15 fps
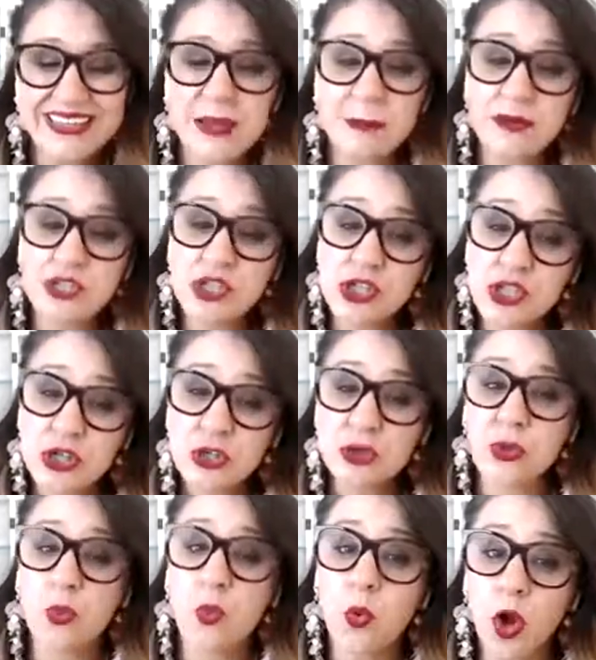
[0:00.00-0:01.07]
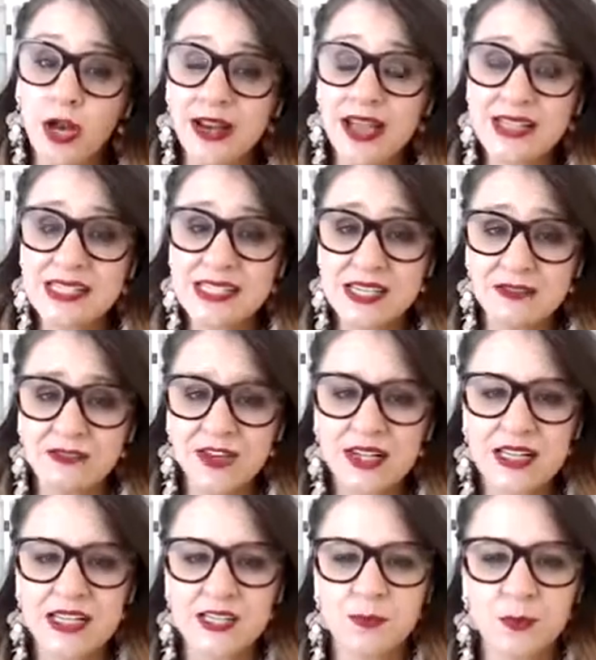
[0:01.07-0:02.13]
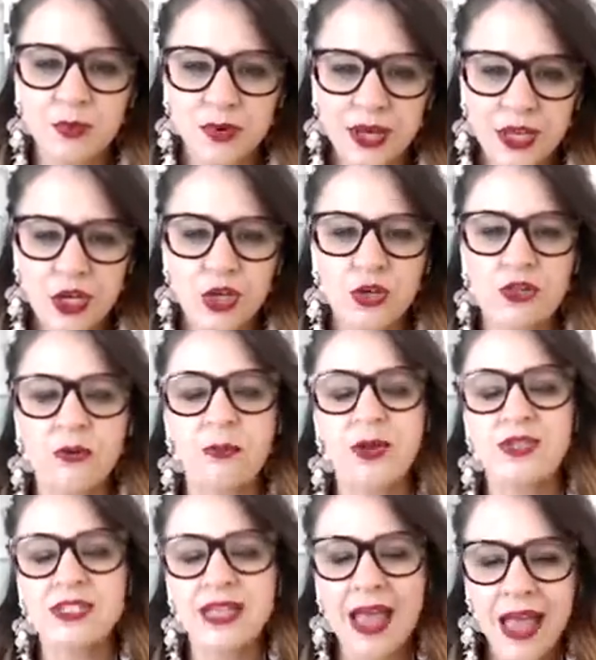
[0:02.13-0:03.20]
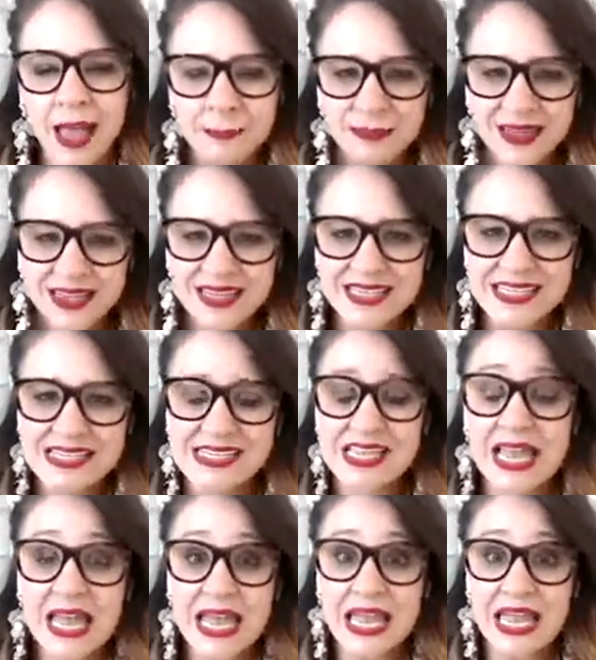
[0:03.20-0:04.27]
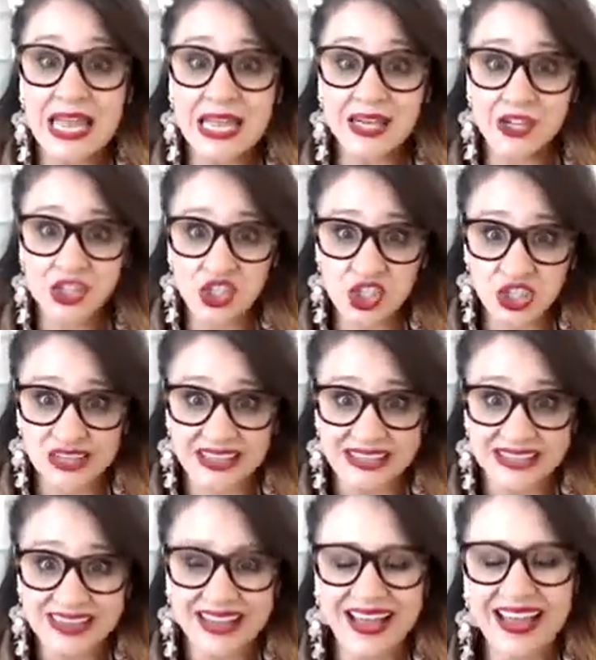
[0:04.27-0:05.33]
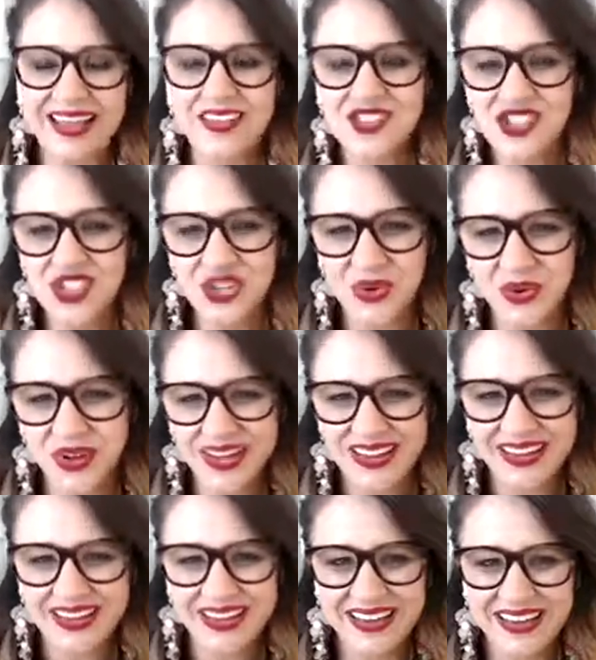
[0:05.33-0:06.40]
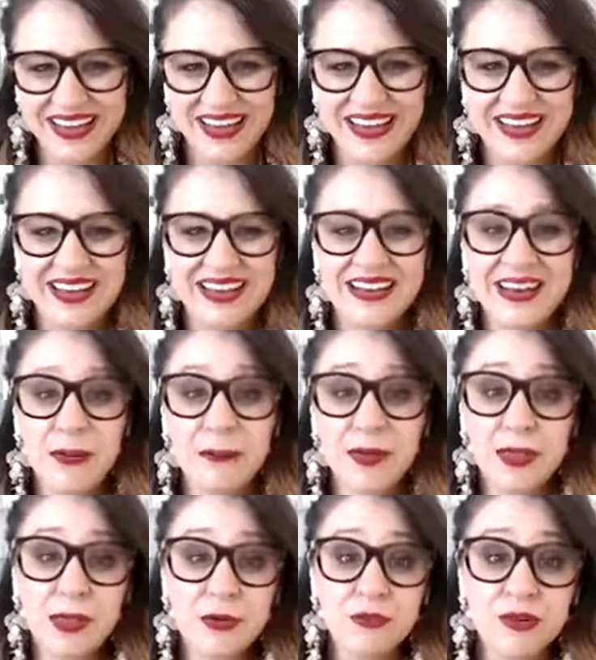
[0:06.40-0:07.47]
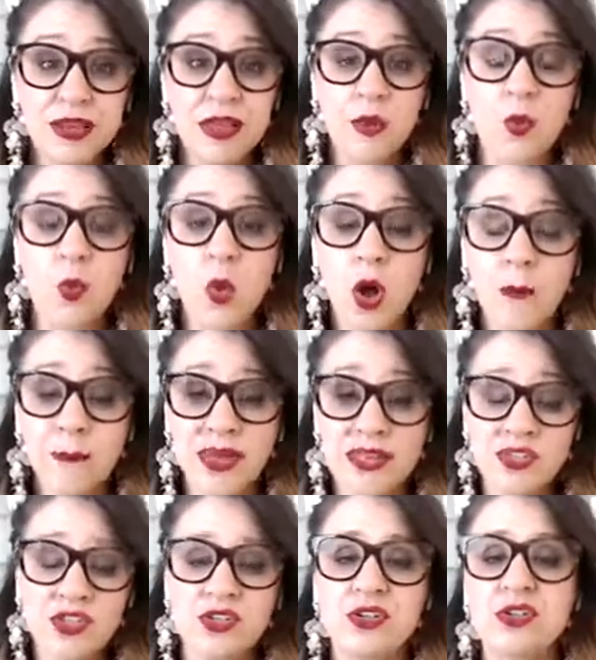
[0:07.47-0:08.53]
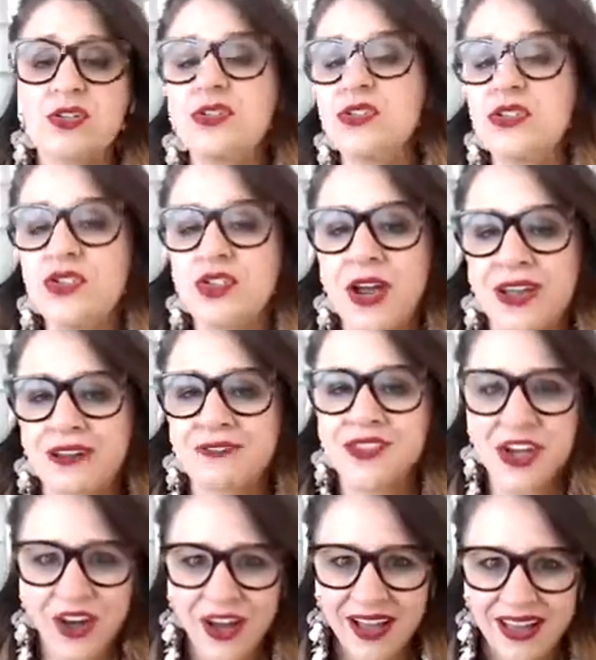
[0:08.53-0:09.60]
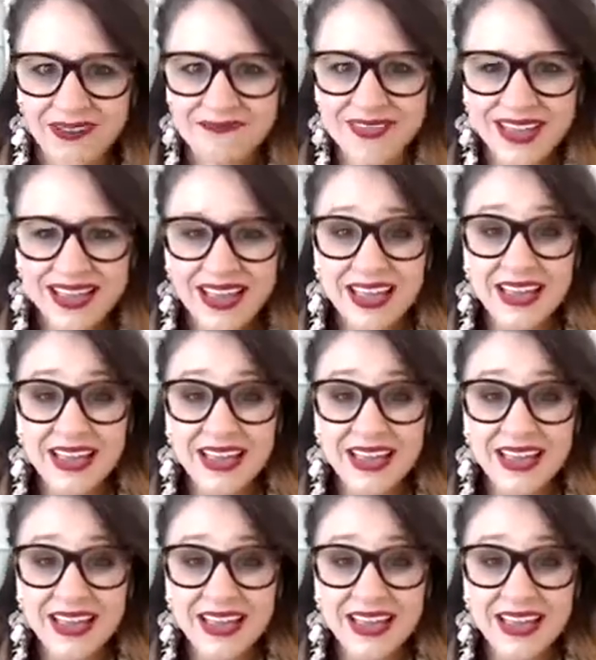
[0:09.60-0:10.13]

Number two, what activities bring you the most happiness, energy, and joy? Number three, what makes you lose track of time,